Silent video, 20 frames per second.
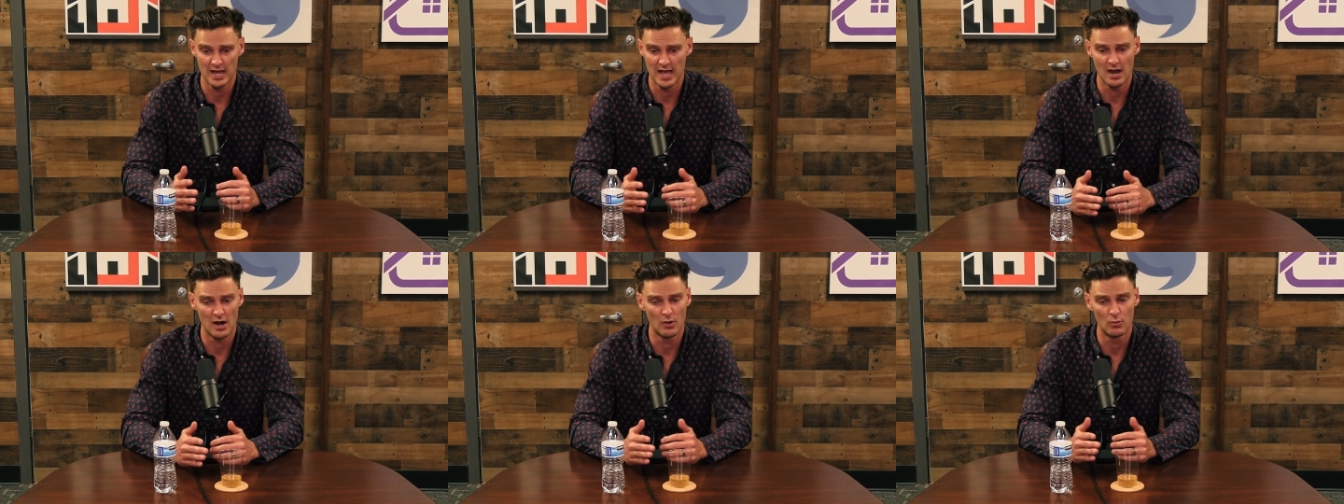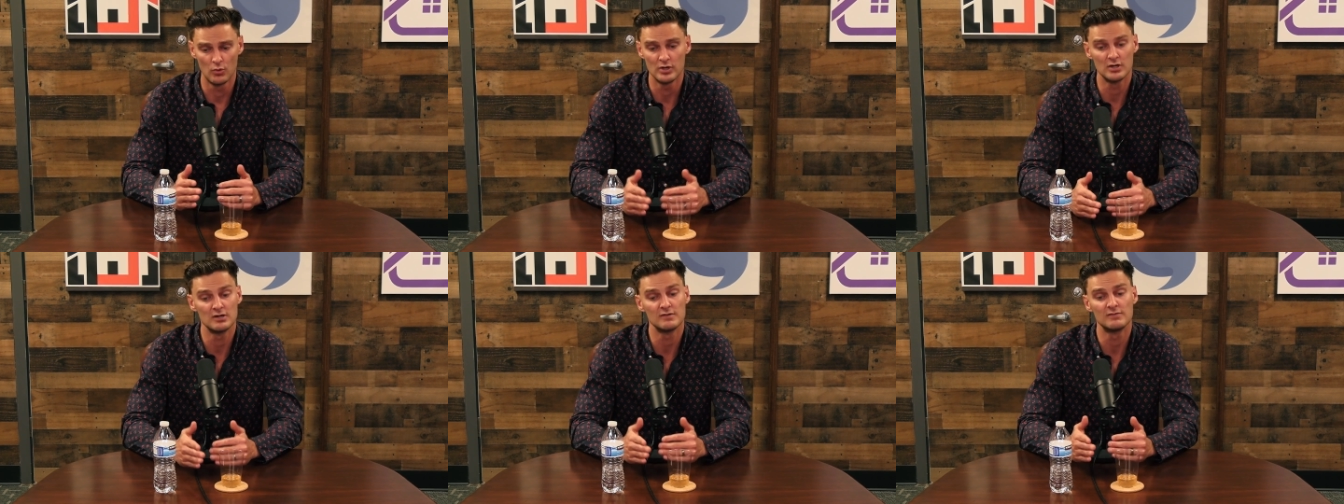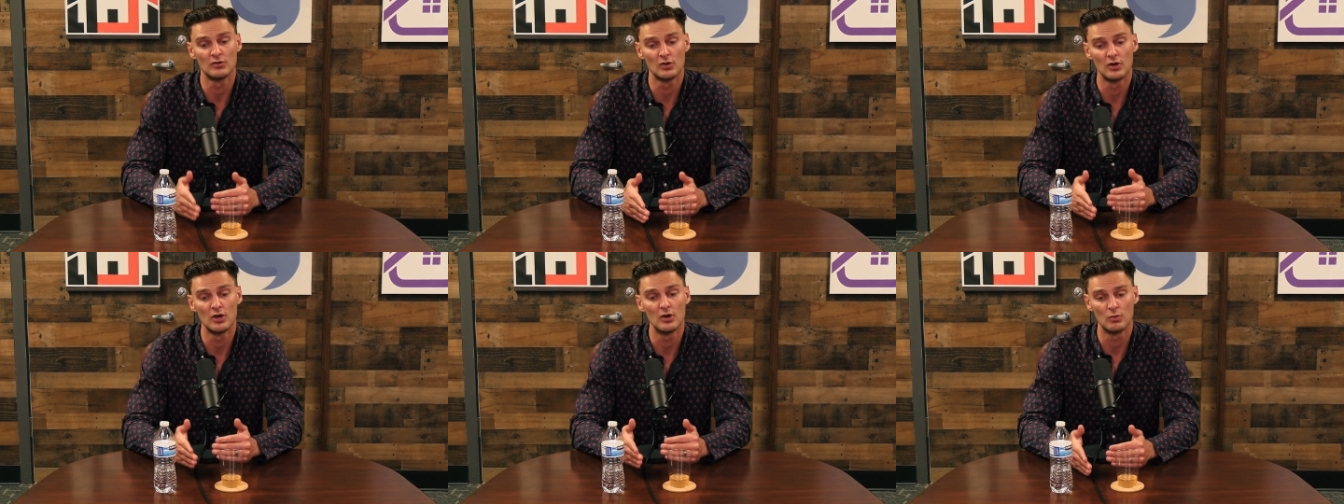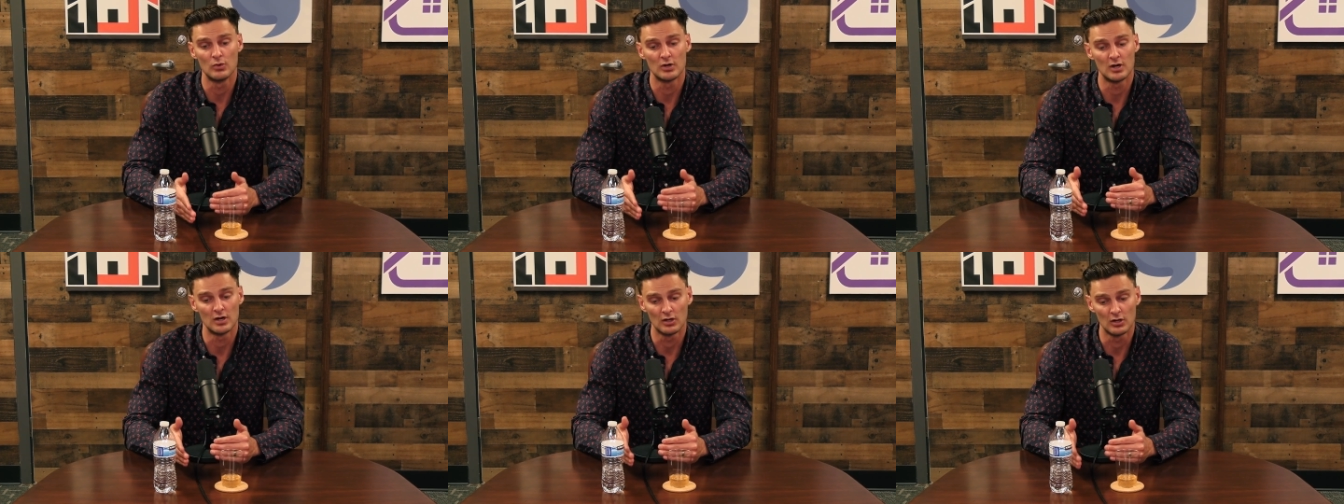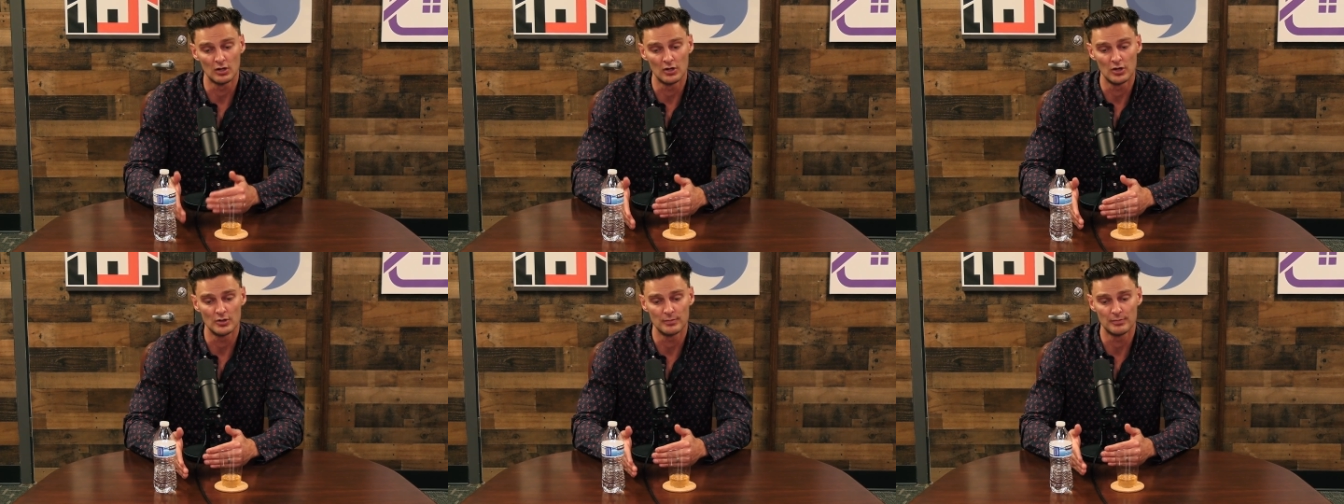And I wouldn't have learned what I
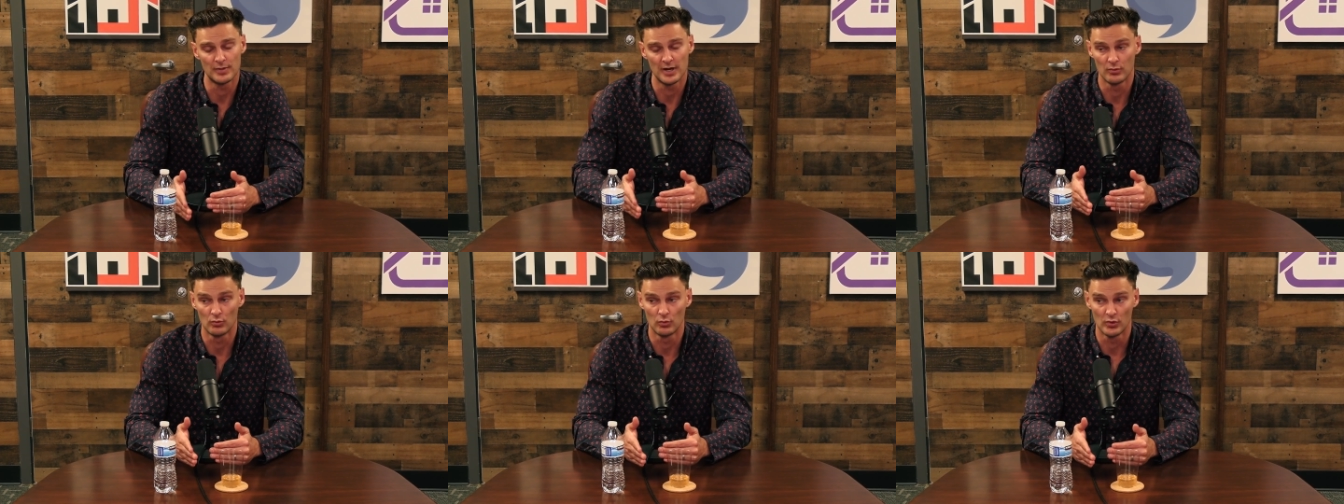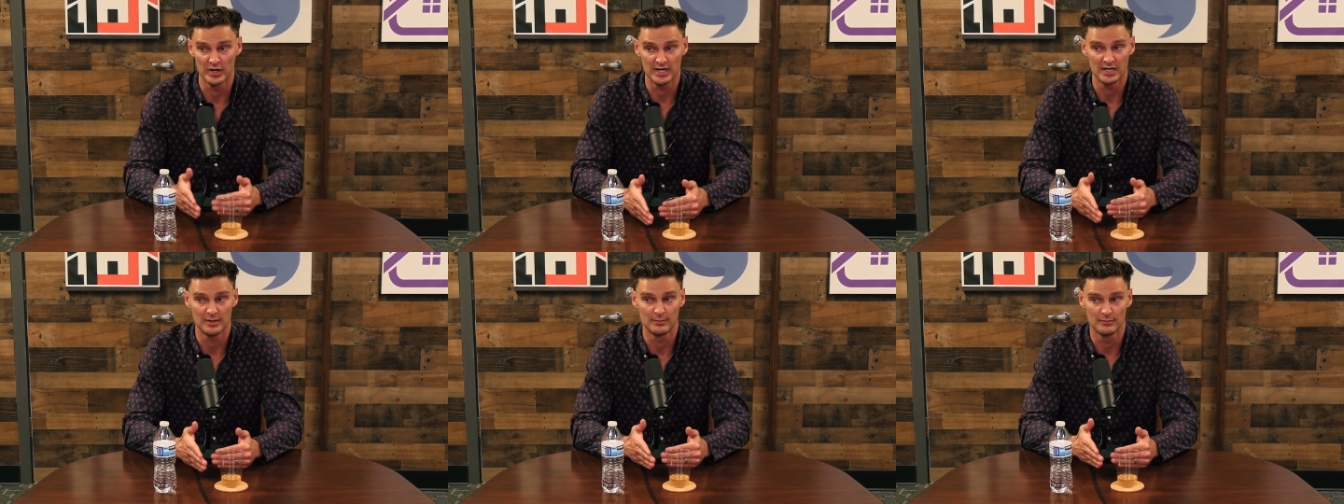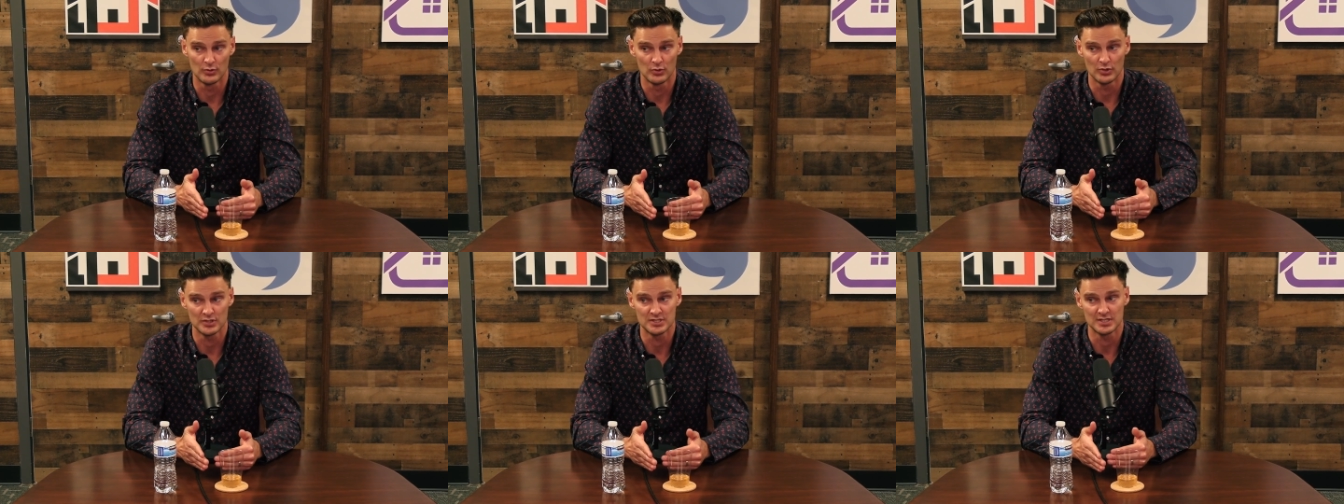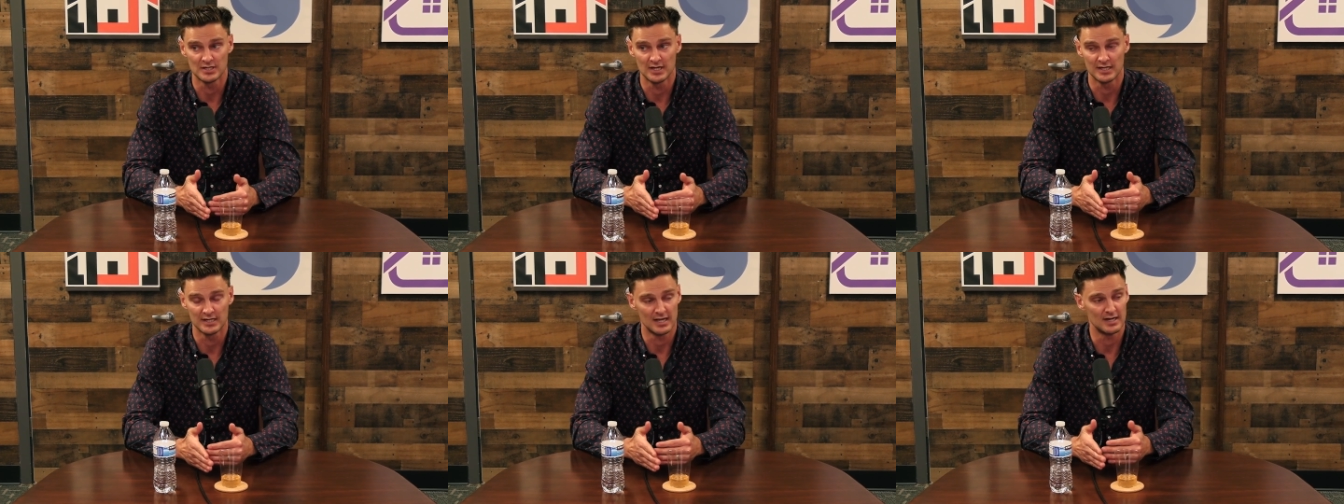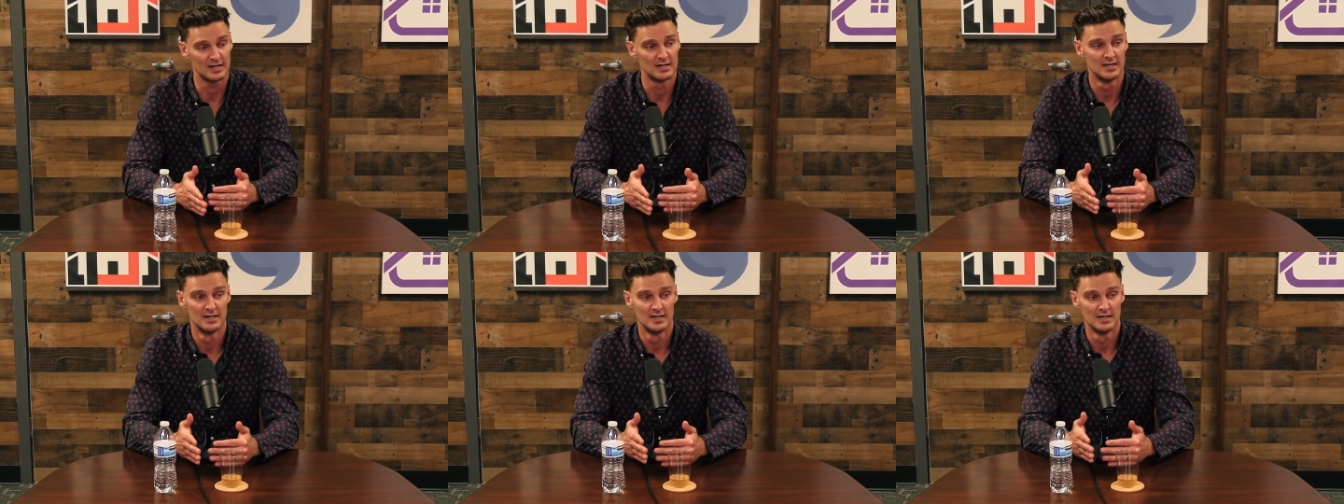learned by reading books. And
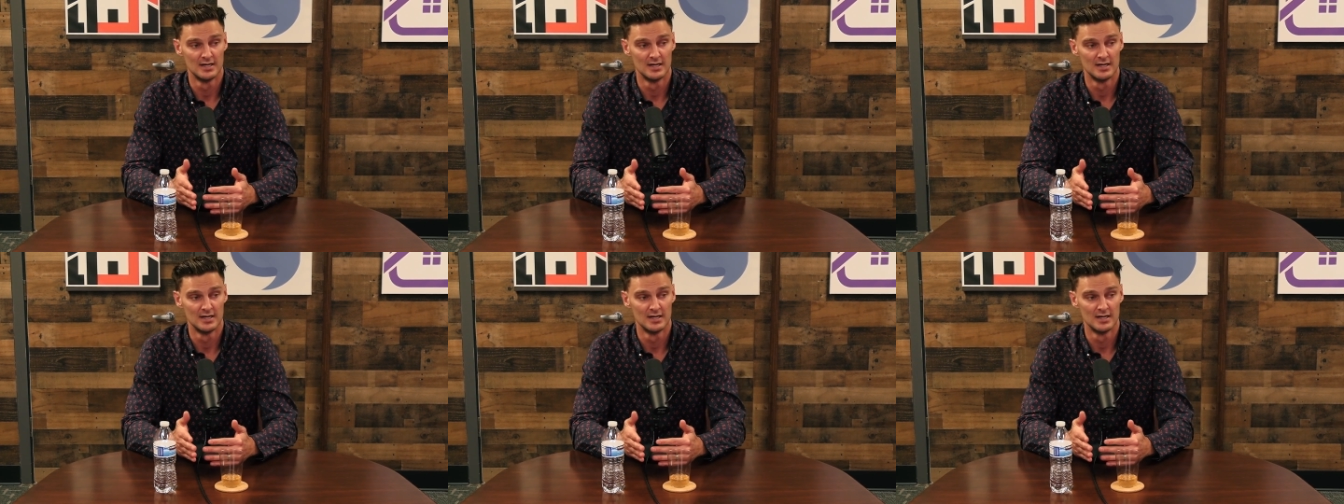again,